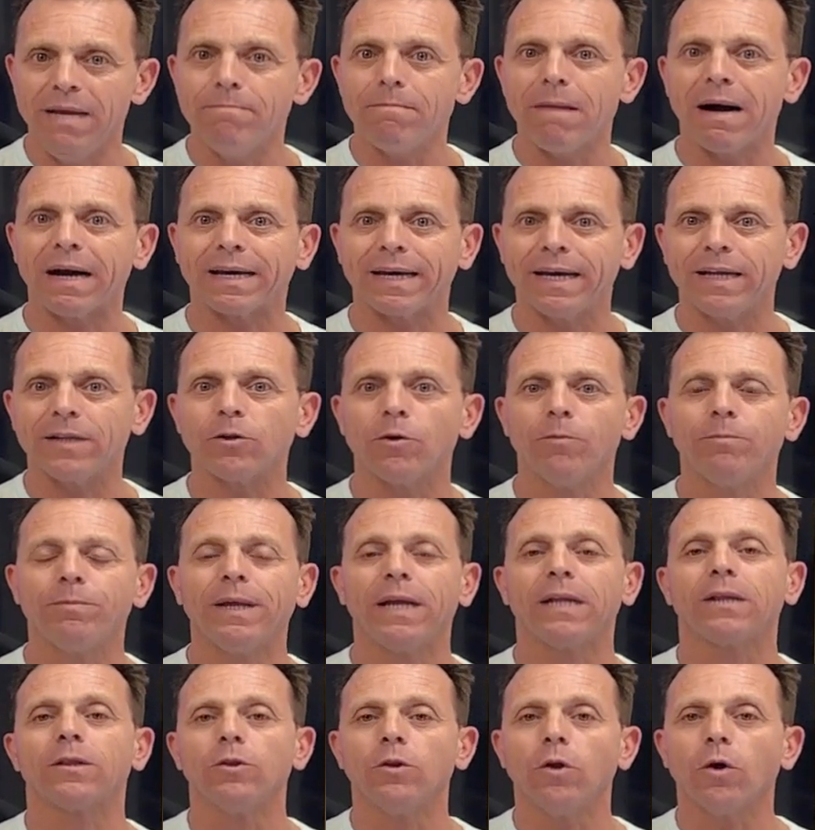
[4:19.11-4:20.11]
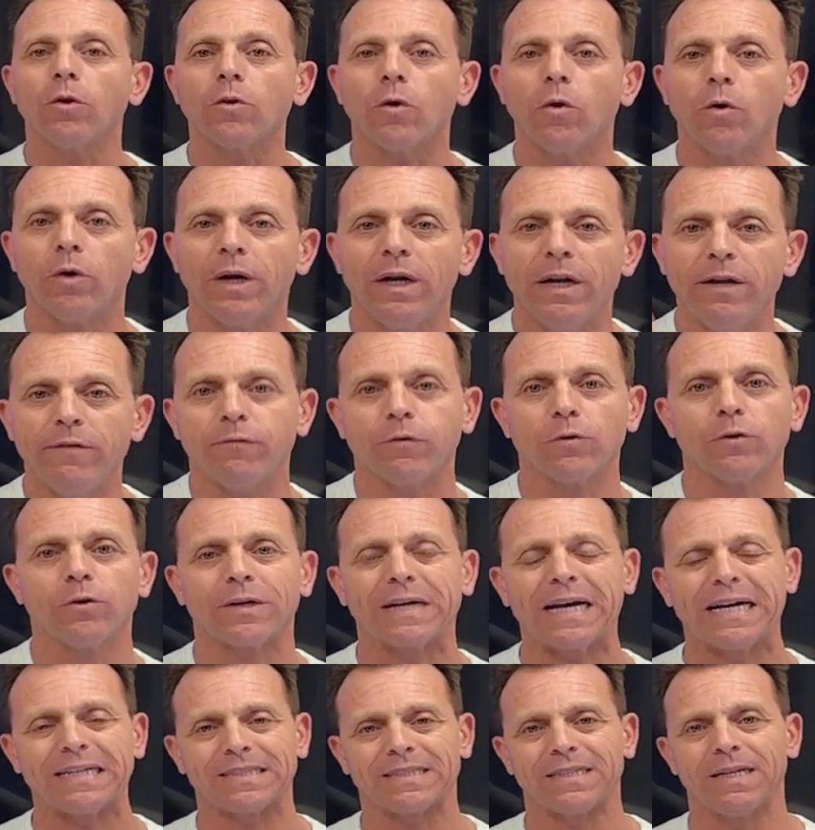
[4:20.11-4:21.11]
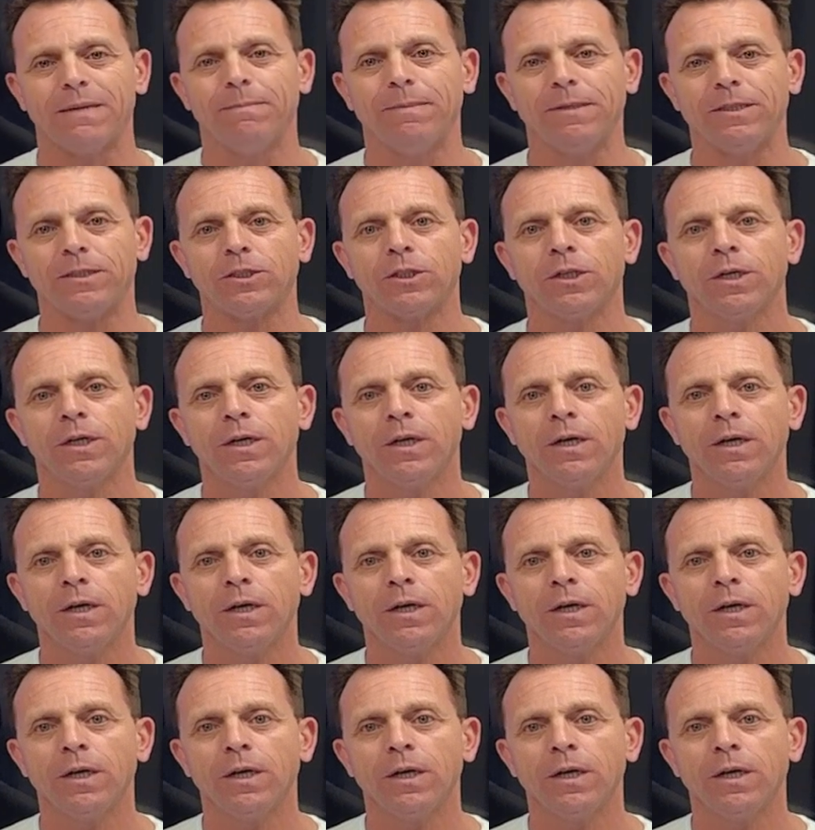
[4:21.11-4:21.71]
market update, not only for the Castle Beach.